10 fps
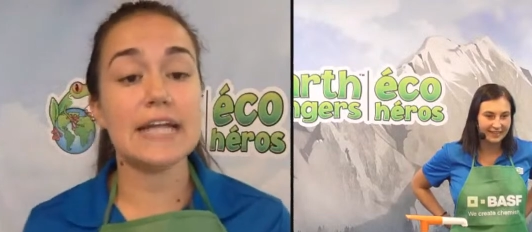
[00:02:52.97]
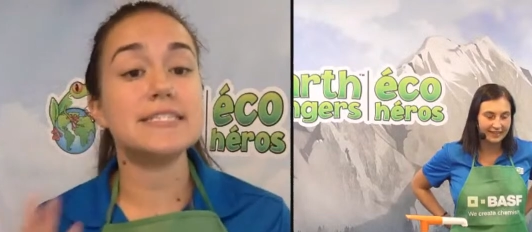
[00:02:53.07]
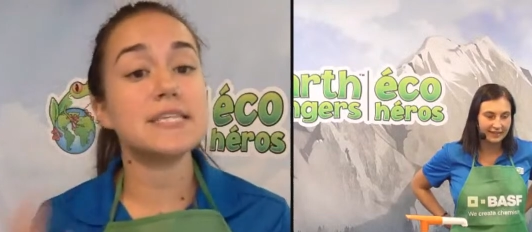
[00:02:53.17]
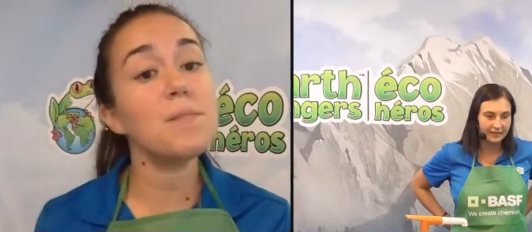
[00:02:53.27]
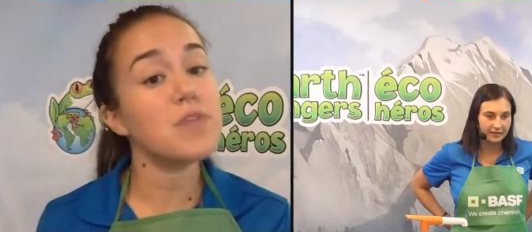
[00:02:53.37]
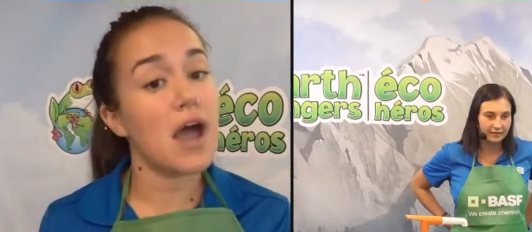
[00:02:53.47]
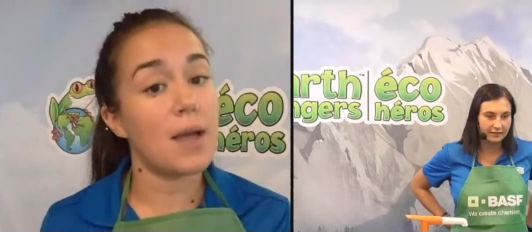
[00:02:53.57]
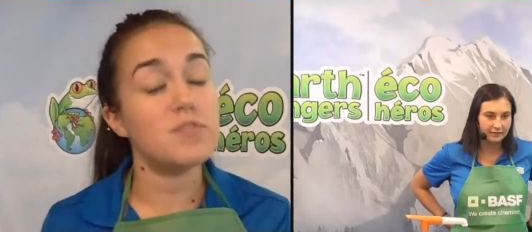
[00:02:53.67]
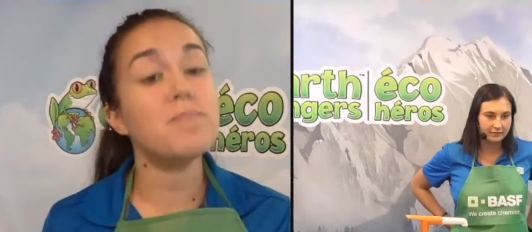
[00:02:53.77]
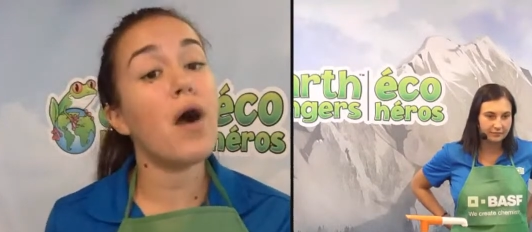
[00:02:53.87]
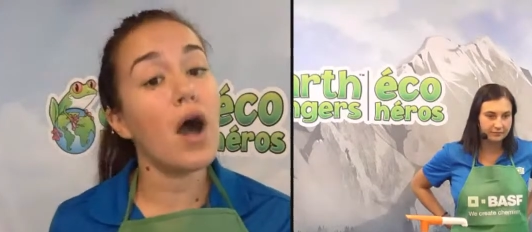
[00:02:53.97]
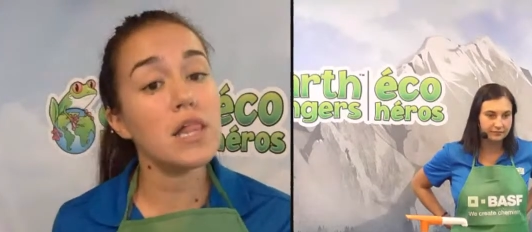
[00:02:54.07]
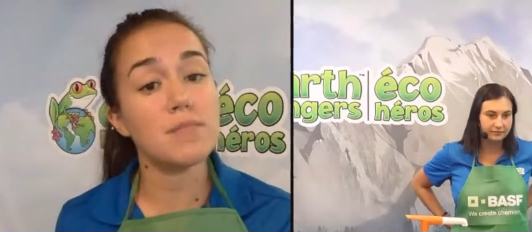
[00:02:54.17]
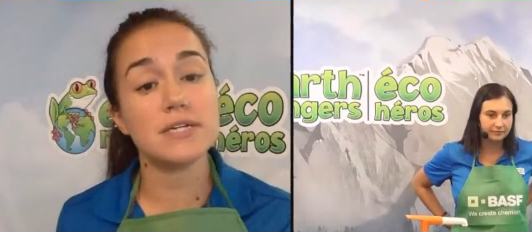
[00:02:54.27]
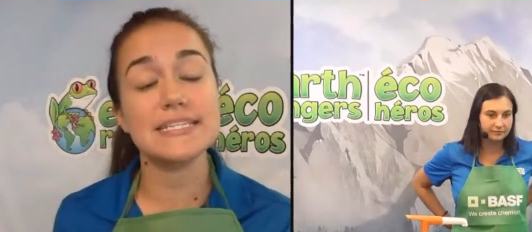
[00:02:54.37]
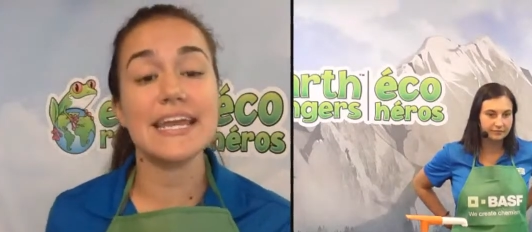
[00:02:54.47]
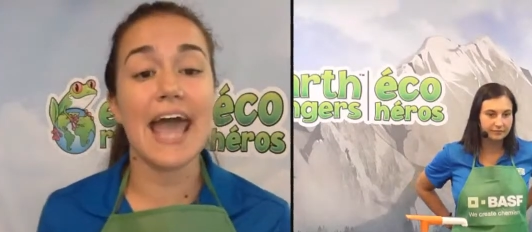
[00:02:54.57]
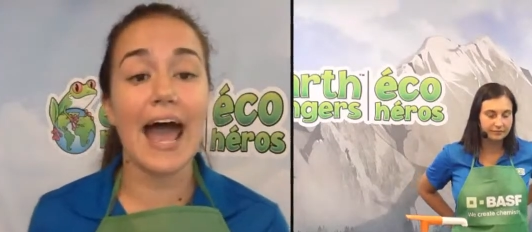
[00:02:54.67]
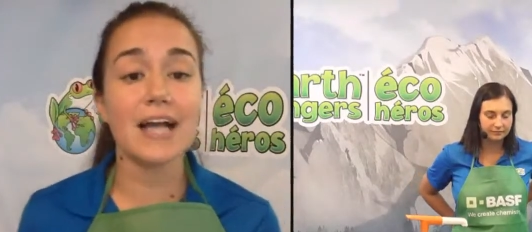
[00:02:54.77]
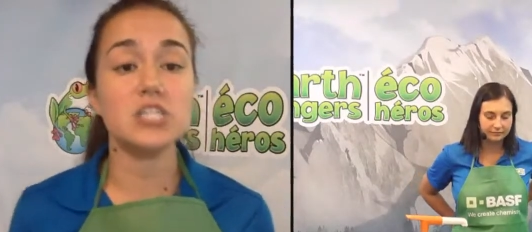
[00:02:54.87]
Speaker 1: And sometimes polymers can
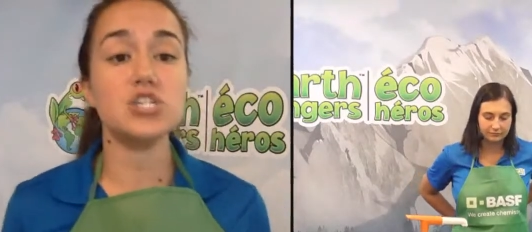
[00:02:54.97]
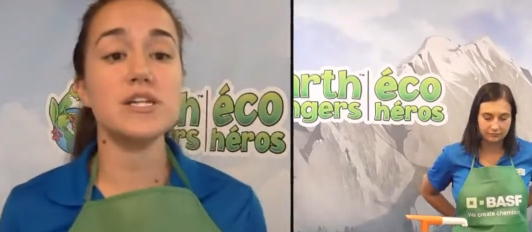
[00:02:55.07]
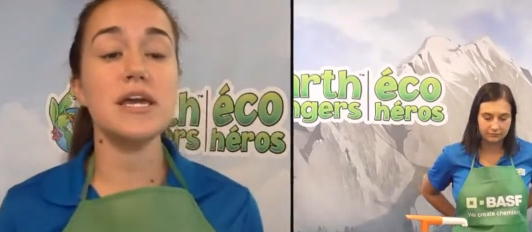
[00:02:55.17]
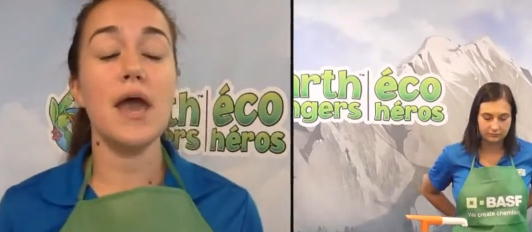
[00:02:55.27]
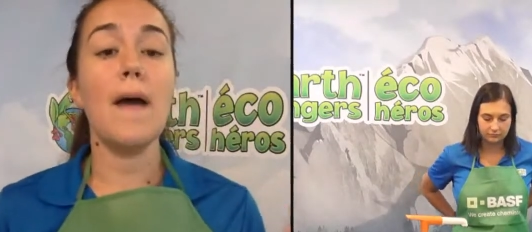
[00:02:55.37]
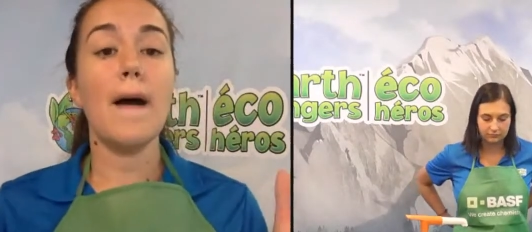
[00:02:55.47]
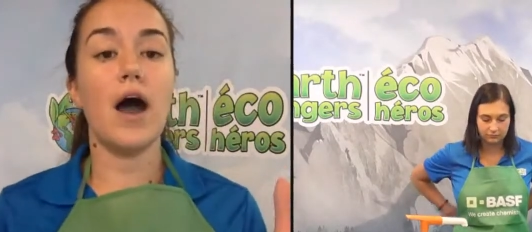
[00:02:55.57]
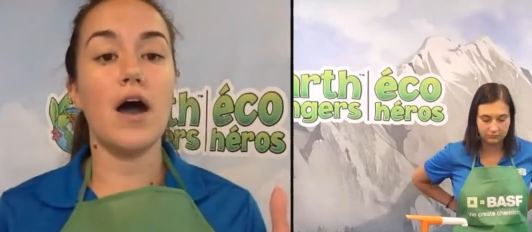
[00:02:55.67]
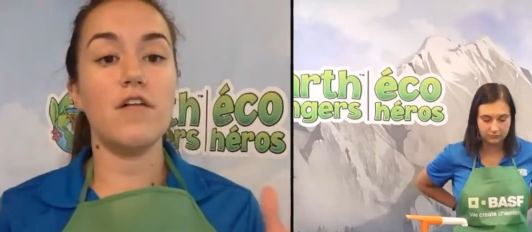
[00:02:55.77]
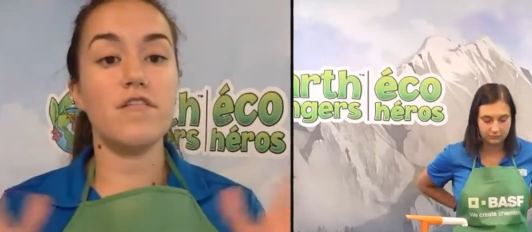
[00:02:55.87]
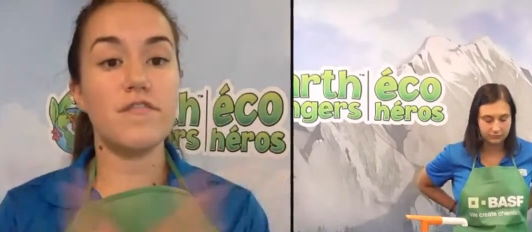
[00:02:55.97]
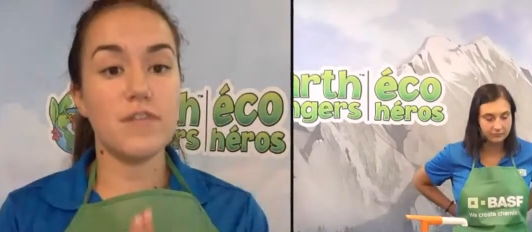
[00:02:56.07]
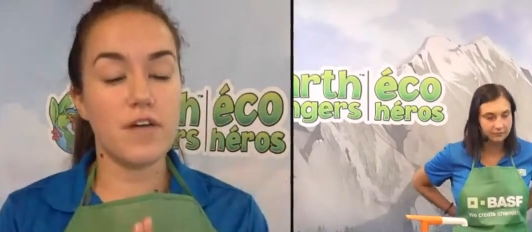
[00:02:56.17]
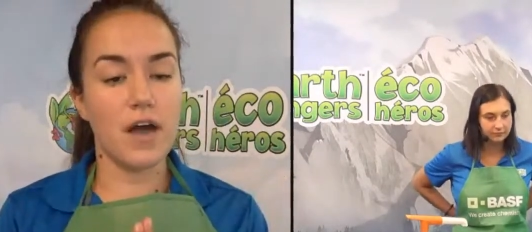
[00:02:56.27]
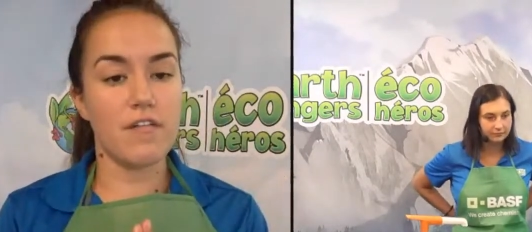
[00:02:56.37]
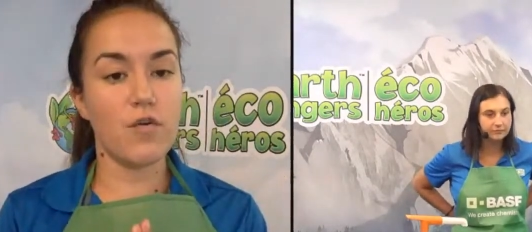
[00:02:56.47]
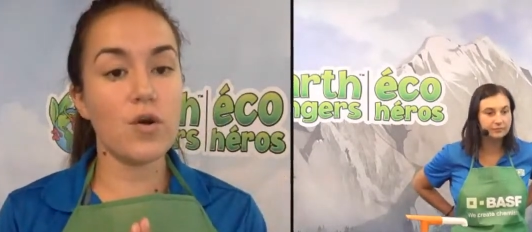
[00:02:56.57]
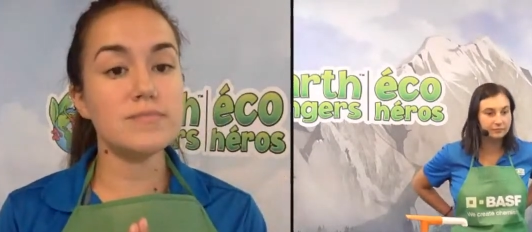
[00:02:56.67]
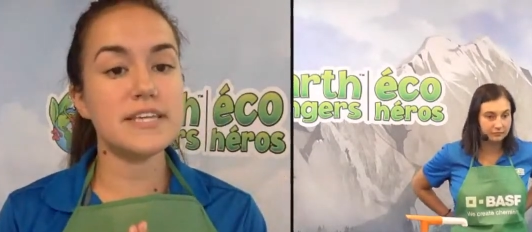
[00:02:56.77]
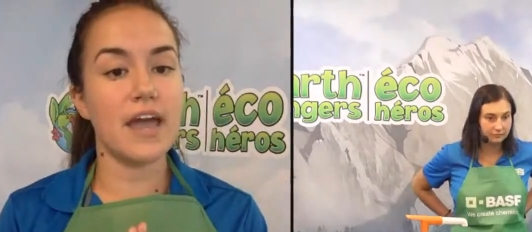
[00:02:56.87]
actually uh, uh,
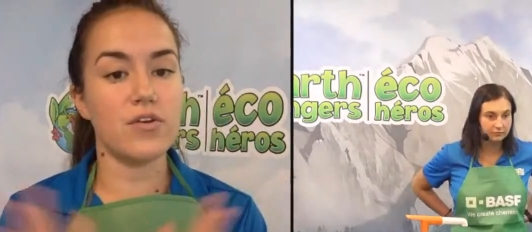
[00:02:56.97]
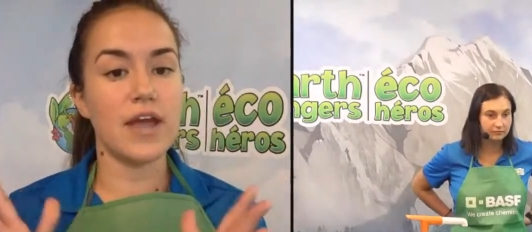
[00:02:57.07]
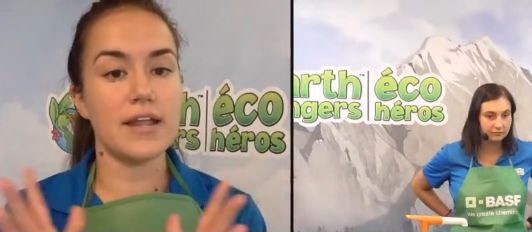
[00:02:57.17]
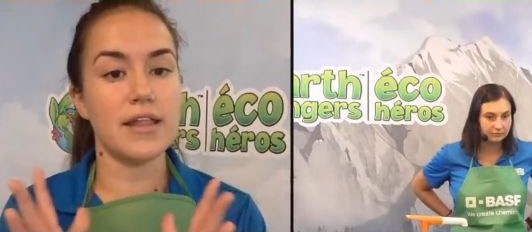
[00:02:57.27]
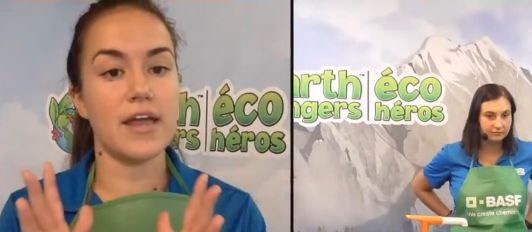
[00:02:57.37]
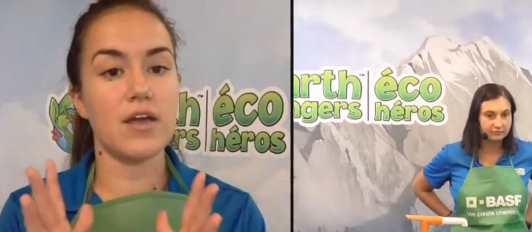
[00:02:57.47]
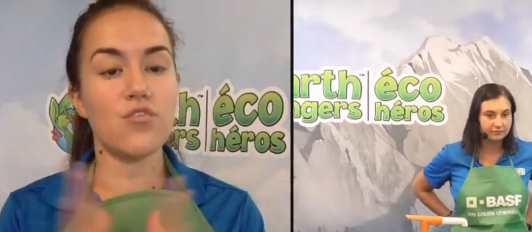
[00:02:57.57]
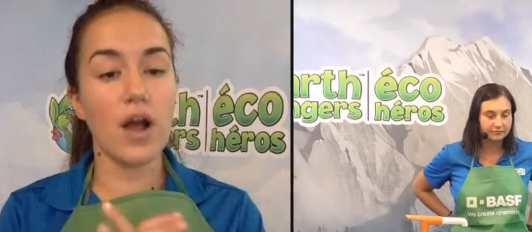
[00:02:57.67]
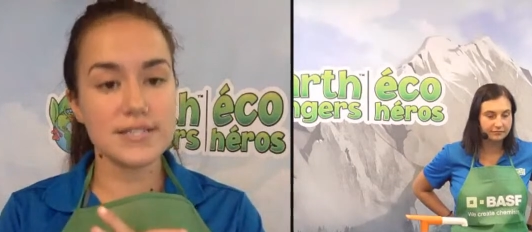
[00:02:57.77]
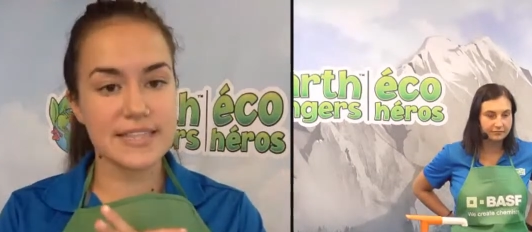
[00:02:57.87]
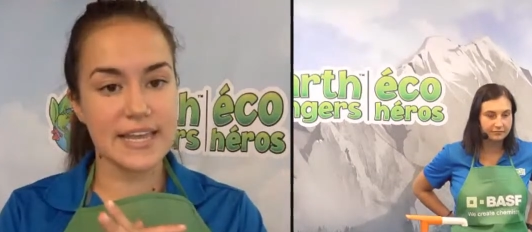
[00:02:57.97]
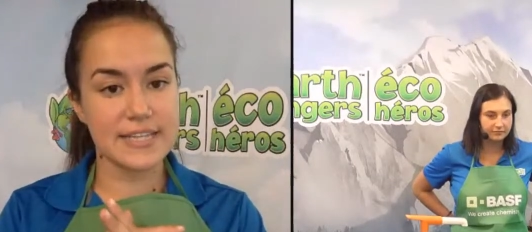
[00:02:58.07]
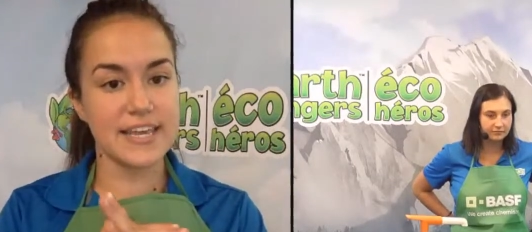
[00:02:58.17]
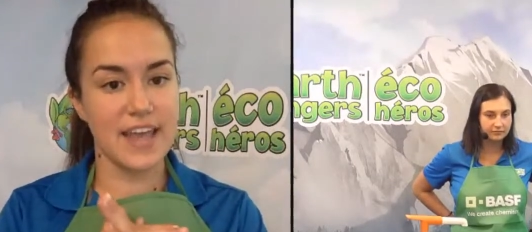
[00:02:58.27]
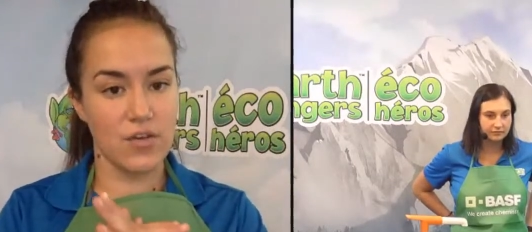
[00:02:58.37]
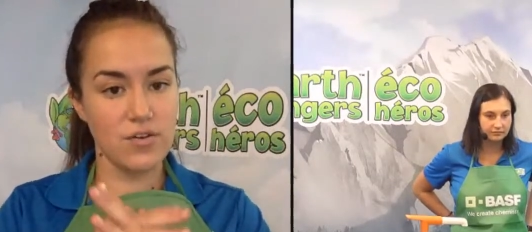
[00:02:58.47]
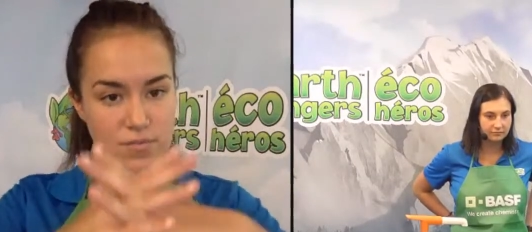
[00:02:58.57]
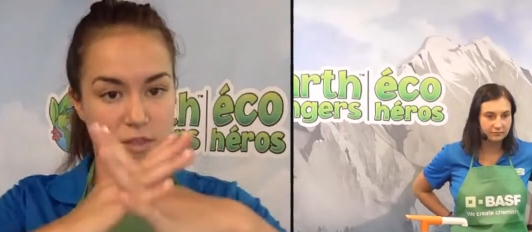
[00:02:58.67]
form together, kind of like cross-link together.